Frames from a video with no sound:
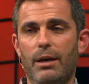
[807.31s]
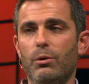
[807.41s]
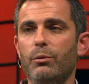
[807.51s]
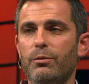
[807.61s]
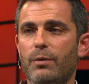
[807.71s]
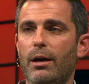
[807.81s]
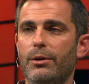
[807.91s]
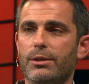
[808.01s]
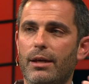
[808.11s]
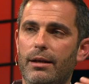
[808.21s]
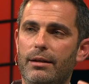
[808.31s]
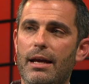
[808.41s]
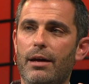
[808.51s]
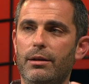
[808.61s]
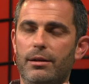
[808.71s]
And what we found is that
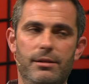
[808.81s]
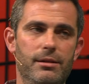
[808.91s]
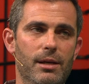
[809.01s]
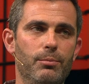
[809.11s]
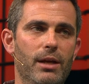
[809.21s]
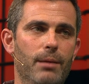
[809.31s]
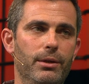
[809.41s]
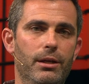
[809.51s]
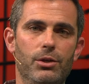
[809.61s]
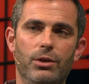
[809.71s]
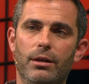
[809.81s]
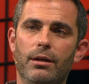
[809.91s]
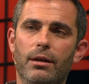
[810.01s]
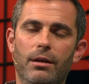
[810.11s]
now that it's a separate application,